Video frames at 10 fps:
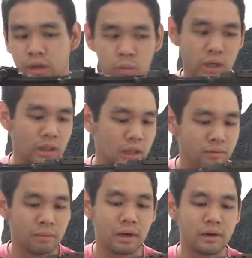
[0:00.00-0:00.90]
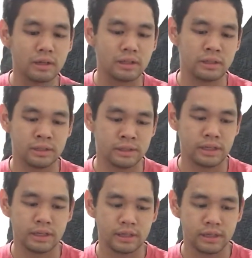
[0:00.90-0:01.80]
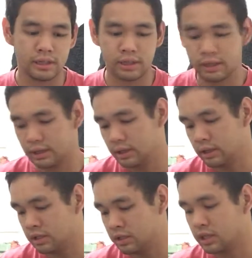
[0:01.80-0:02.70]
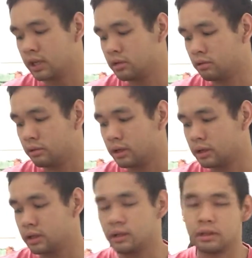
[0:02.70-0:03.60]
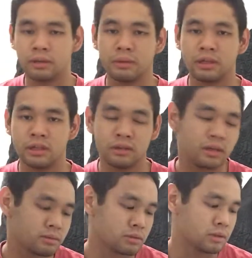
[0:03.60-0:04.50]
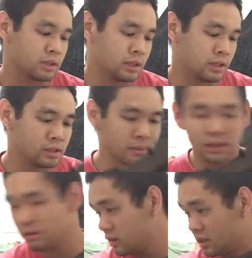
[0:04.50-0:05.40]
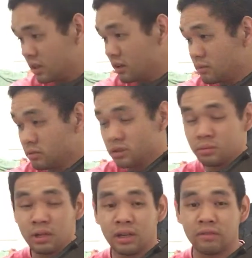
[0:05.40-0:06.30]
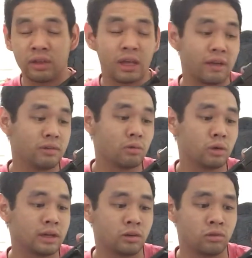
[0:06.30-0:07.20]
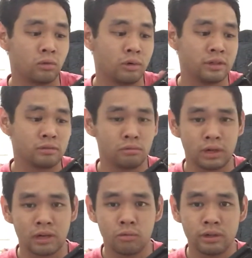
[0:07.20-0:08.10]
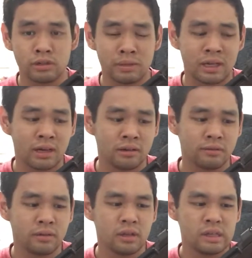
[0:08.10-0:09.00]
And what I love about it is that it's stained correctly, unlike my King Arms one. It is made, the King Arms one is made out of heavier wood. I don't know what kind of wood is made out of.